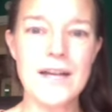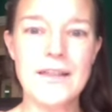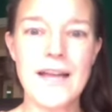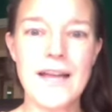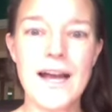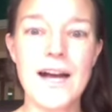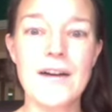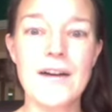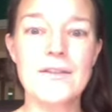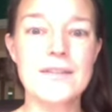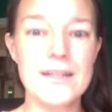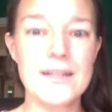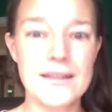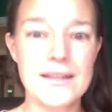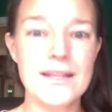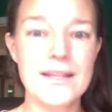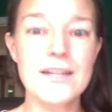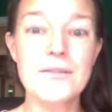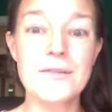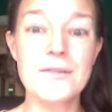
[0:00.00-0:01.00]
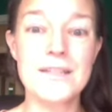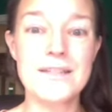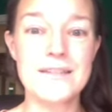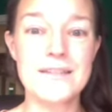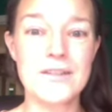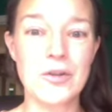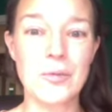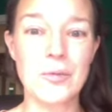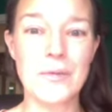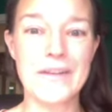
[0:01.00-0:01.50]
the house, I think it would
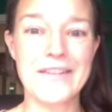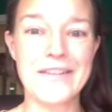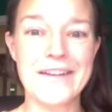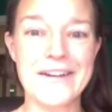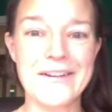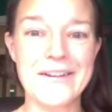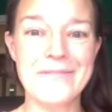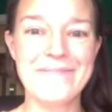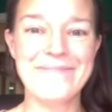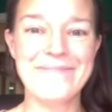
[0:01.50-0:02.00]
still be there.